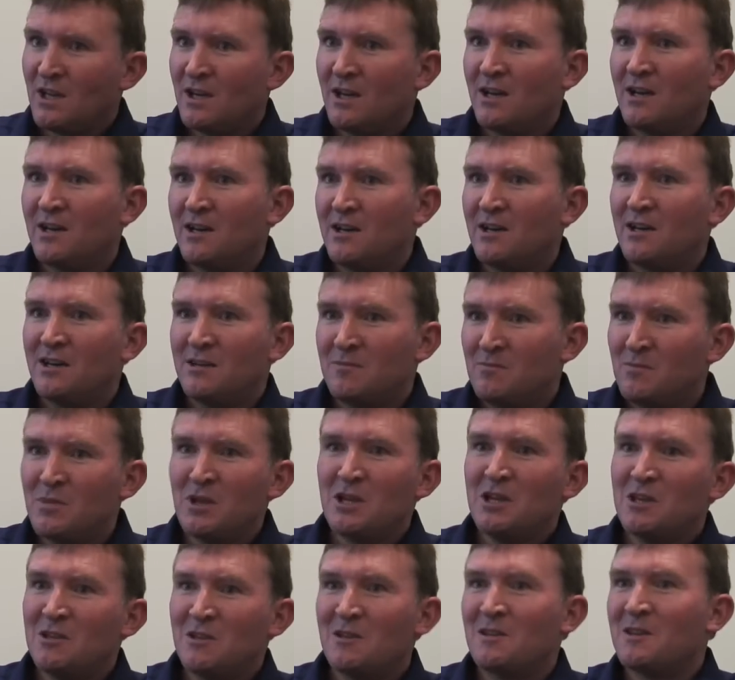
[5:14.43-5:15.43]
and
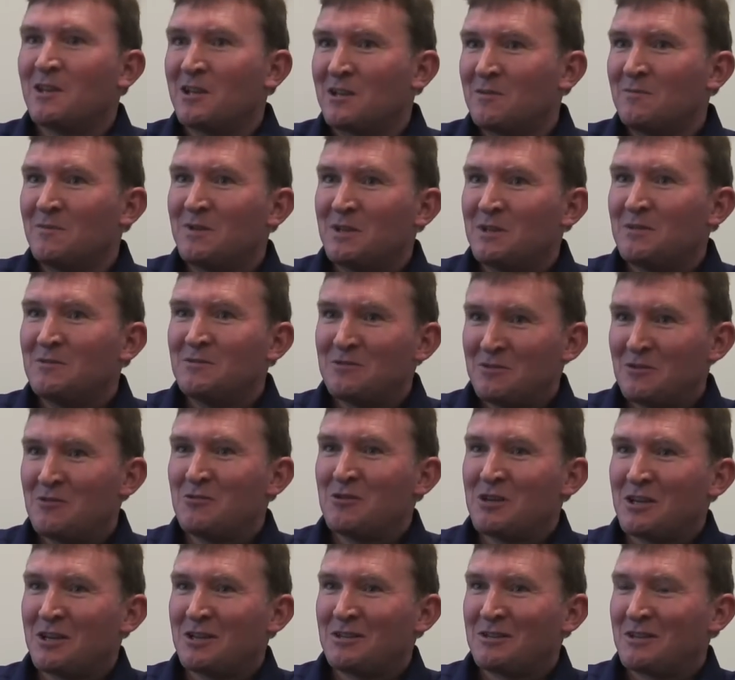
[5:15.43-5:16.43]
B, that they're going to be
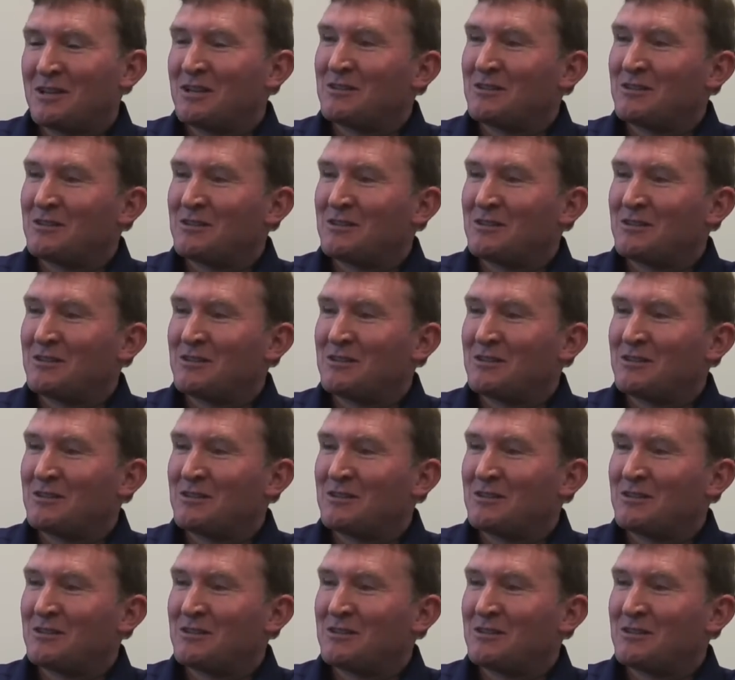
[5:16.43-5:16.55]
doing it